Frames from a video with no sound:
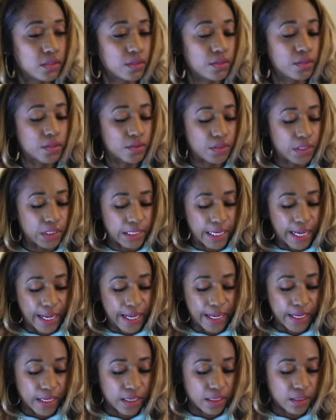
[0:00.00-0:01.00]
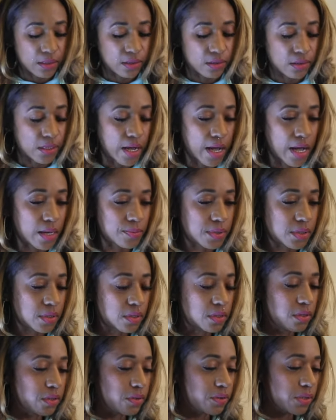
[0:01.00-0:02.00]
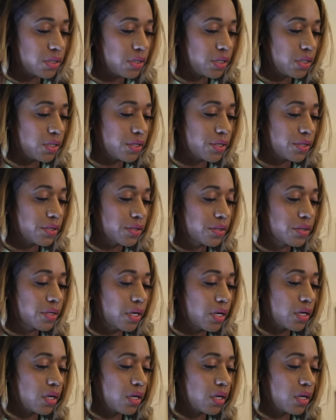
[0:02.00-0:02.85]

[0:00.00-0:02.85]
So, you know, today's top soloist here